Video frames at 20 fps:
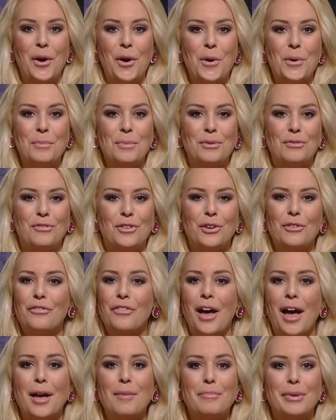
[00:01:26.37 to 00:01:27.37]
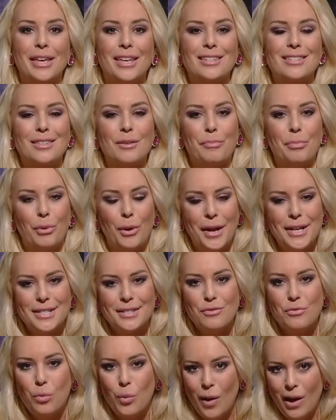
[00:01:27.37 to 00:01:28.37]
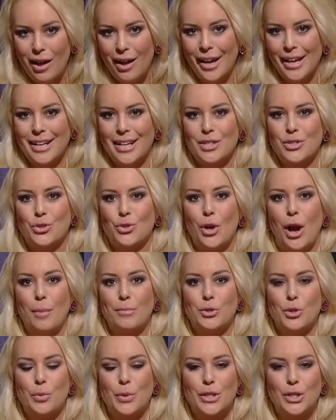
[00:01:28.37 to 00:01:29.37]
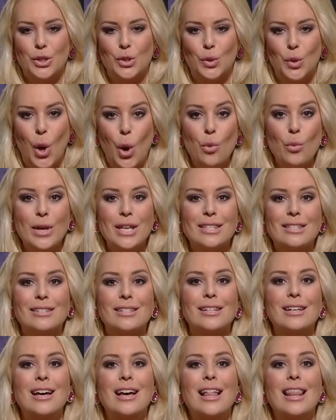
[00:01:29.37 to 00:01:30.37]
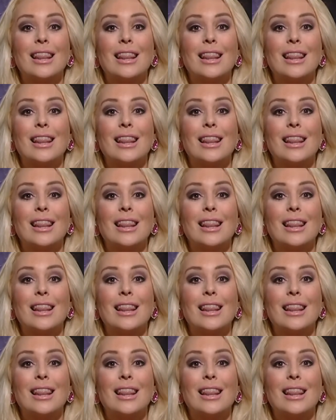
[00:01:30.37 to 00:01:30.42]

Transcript: home and feel fine because the price of wine has dropped to its lowest